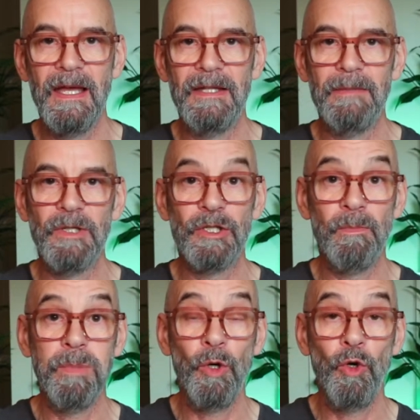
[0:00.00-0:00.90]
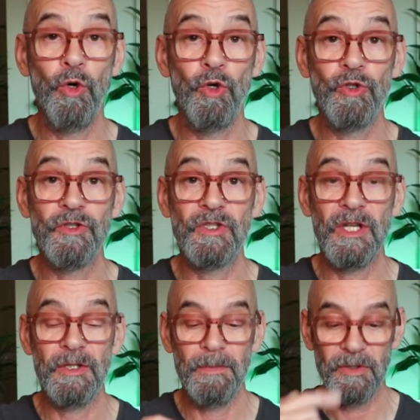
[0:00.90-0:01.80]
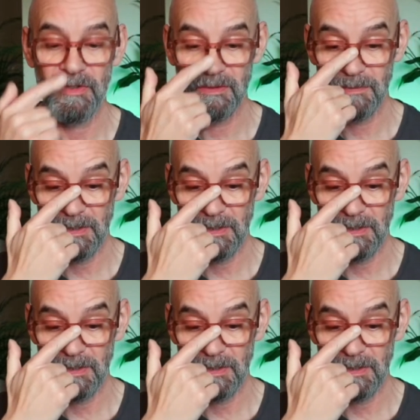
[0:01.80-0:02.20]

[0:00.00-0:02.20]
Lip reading: and then we're going to pause at the bottom